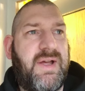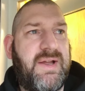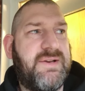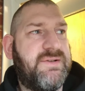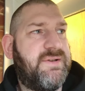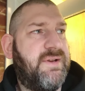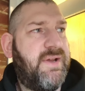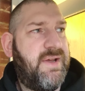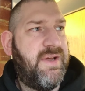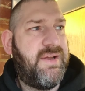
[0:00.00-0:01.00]
And
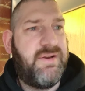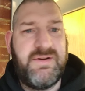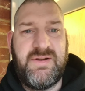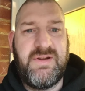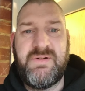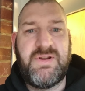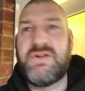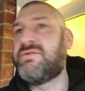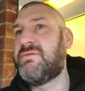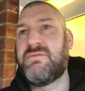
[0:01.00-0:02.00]
Nery
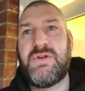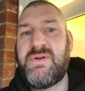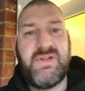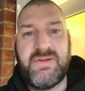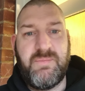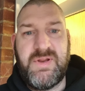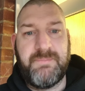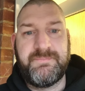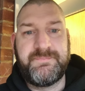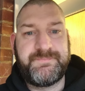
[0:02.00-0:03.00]
couldn't do anything with
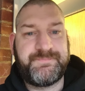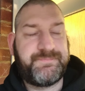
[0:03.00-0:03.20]
him.